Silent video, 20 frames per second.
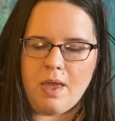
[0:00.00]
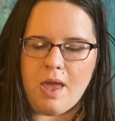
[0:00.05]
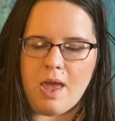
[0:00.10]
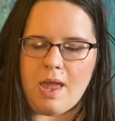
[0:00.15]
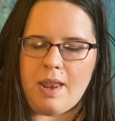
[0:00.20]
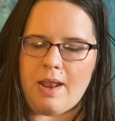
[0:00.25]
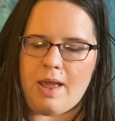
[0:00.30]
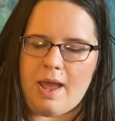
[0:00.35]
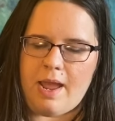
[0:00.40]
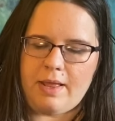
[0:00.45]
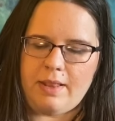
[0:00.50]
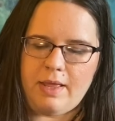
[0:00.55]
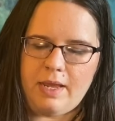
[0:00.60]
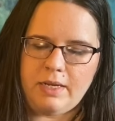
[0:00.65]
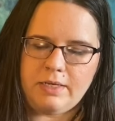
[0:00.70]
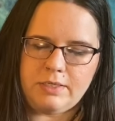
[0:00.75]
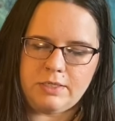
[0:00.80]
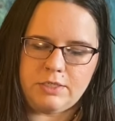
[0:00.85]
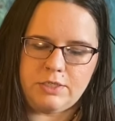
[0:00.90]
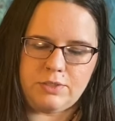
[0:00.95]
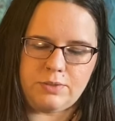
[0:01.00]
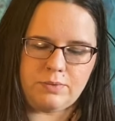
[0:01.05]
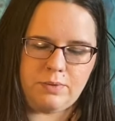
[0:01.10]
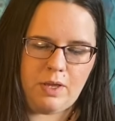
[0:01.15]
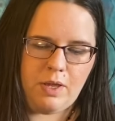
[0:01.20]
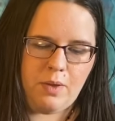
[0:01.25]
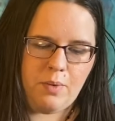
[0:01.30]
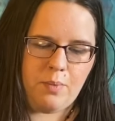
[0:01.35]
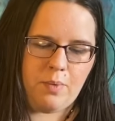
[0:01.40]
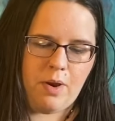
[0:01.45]
And I like to do
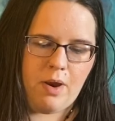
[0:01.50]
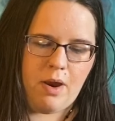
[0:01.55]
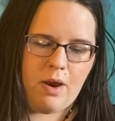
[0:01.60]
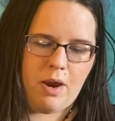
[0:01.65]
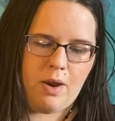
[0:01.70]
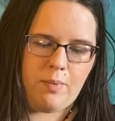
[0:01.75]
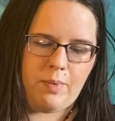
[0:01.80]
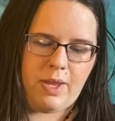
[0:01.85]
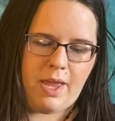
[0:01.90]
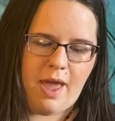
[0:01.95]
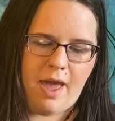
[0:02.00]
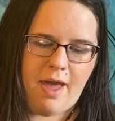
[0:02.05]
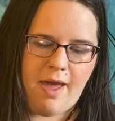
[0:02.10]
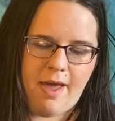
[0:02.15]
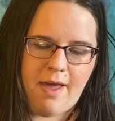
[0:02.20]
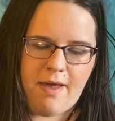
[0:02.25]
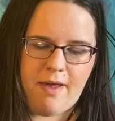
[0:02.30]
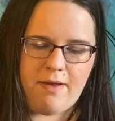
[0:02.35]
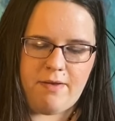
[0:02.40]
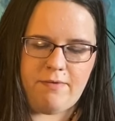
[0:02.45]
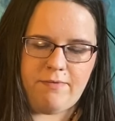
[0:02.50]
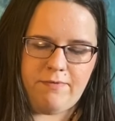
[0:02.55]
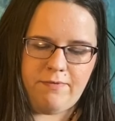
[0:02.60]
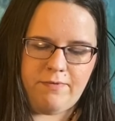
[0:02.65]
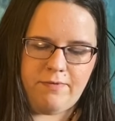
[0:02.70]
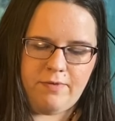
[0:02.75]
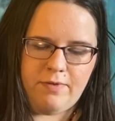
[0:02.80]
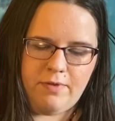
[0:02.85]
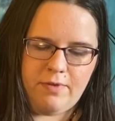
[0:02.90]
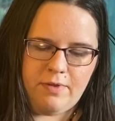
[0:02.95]
it where we have
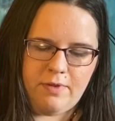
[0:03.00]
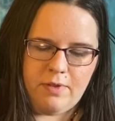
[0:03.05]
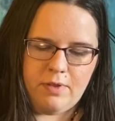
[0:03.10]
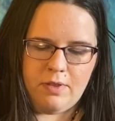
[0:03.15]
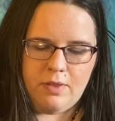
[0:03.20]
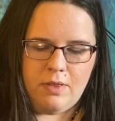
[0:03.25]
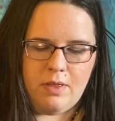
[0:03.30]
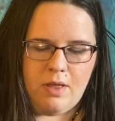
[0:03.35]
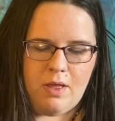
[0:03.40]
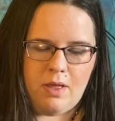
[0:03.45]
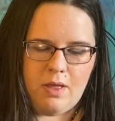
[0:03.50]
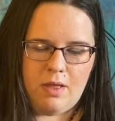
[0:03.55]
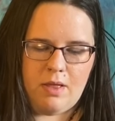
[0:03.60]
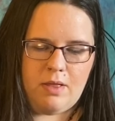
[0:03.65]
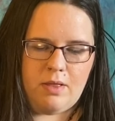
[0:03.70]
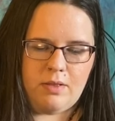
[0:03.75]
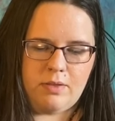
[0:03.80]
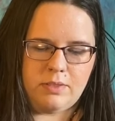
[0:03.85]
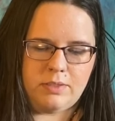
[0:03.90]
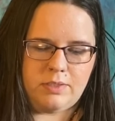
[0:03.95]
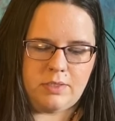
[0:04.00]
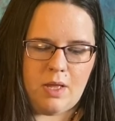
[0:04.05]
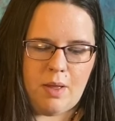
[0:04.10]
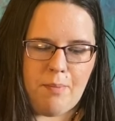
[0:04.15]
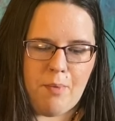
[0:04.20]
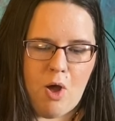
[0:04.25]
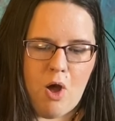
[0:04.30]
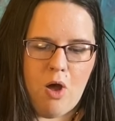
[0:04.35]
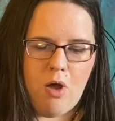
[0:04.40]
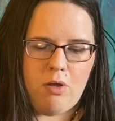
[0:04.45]

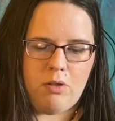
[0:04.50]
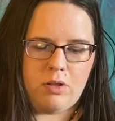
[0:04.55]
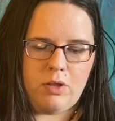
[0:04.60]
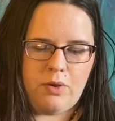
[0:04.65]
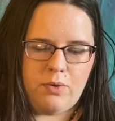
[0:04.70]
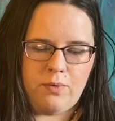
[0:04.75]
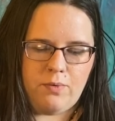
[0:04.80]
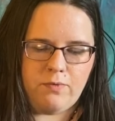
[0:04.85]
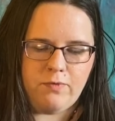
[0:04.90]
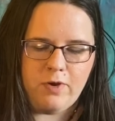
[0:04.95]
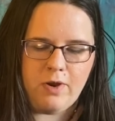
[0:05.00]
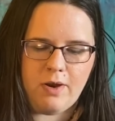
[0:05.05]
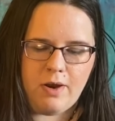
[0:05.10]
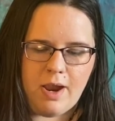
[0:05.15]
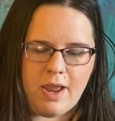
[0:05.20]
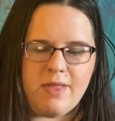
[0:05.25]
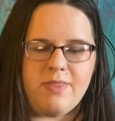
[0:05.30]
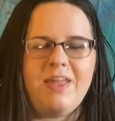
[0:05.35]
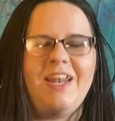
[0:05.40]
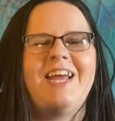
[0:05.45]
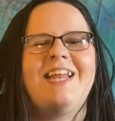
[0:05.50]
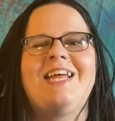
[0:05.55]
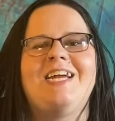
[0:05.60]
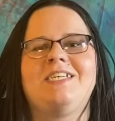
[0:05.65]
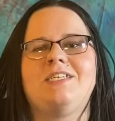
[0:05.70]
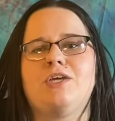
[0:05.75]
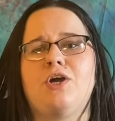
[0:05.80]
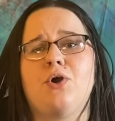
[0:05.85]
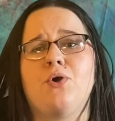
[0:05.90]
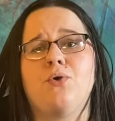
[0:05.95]
some all over, and then I
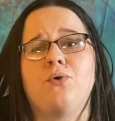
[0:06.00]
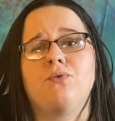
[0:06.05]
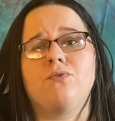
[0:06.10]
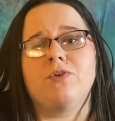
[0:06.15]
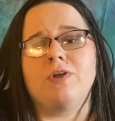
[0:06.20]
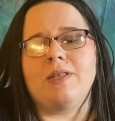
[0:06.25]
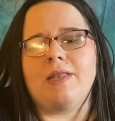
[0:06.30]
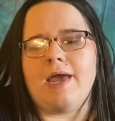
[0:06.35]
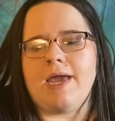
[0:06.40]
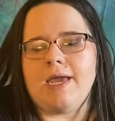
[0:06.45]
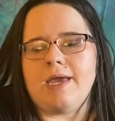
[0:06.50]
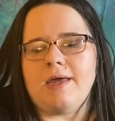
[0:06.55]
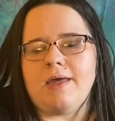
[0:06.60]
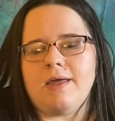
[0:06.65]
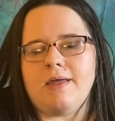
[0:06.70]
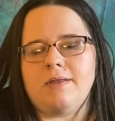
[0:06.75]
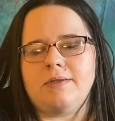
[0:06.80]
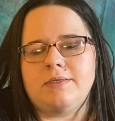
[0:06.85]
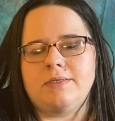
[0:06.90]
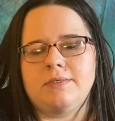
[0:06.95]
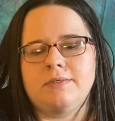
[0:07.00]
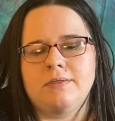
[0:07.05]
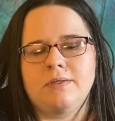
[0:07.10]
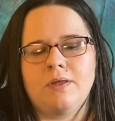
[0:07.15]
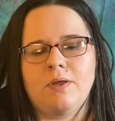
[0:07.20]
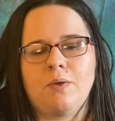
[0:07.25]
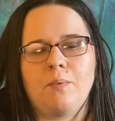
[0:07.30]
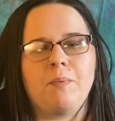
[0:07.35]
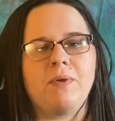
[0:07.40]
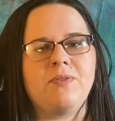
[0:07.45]
like to overlay it
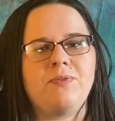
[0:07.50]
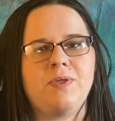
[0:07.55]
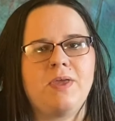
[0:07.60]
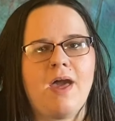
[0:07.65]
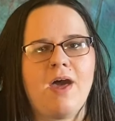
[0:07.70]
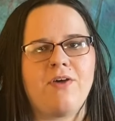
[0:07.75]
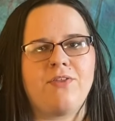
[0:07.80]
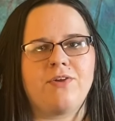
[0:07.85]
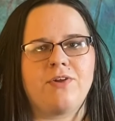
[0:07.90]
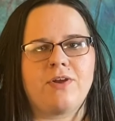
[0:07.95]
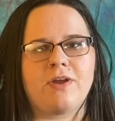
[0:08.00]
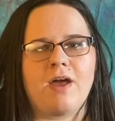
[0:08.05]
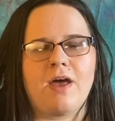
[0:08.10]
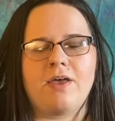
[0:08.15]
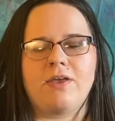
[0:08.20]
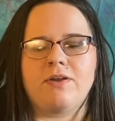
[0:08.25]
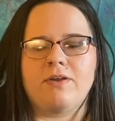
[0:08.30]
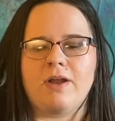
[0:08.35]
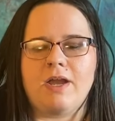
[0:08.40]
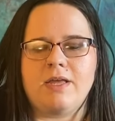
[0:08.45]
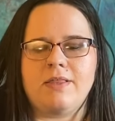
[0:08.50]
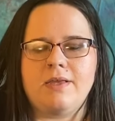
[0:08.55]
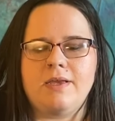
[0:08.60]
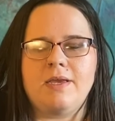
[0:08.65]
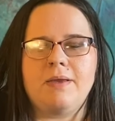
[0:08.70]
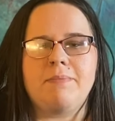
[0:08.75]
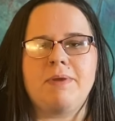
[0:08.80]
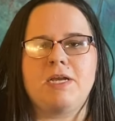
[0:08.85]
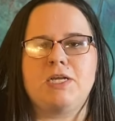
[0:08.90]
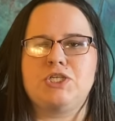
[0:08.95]
with the other color. I think
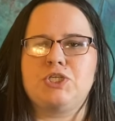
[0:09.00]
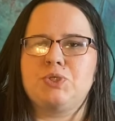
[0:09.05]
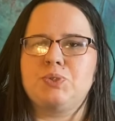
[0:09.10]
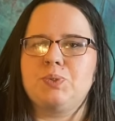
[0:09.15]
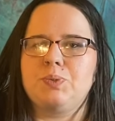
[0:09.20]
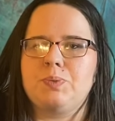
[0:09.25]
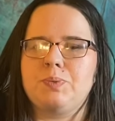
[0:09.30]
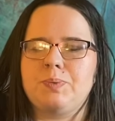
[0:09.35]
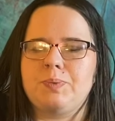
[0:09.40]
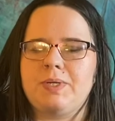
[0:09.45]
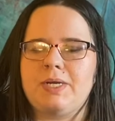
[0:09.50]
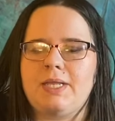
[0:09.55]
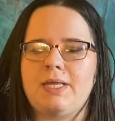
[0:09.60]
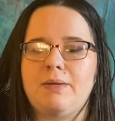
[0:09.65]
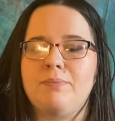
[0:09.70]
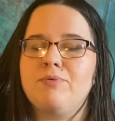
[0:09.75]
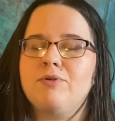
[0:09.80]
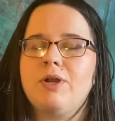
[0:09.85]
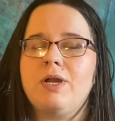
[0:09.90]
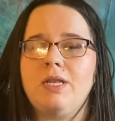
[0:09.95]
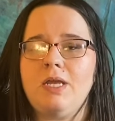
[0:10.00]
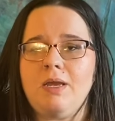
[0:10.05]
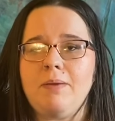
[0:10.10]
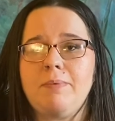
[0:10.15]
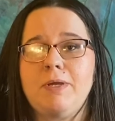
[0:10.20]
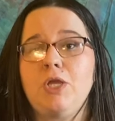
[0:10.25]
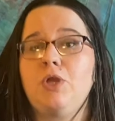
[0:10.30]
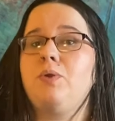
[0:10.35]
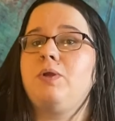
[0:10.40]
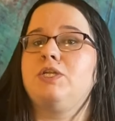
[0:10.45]
it makes it really pretty,
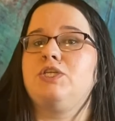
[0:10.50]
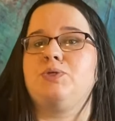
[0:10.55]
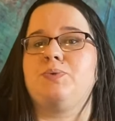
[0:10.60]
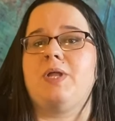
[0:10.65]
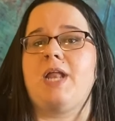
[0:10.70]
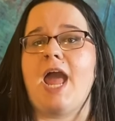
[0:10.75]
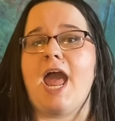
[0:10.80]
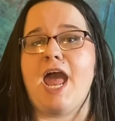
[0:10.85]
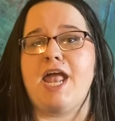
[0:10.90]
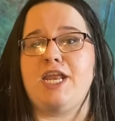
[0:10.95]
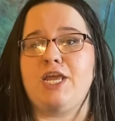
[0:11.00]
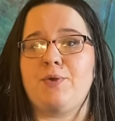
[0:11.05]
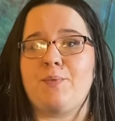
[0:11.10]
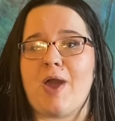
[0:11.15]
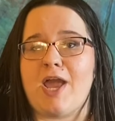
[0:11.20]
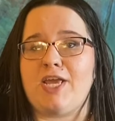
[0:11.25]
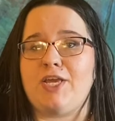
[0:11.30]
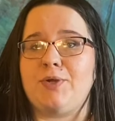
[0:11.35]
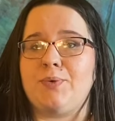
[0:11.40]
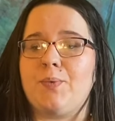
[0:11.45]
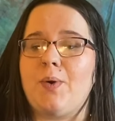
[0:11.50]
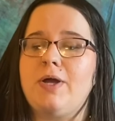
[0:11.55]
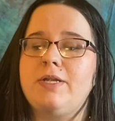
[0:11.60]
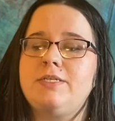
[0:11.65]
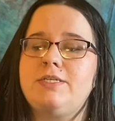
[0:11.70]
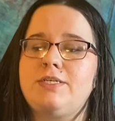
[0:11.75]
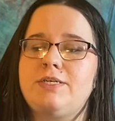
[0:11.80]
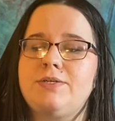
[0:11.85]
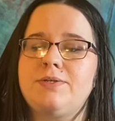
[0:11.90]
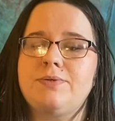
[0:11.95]
but you can do it any way you want
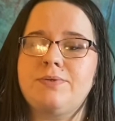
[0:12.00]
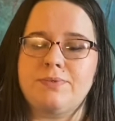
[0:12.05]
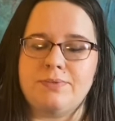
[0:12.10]
to.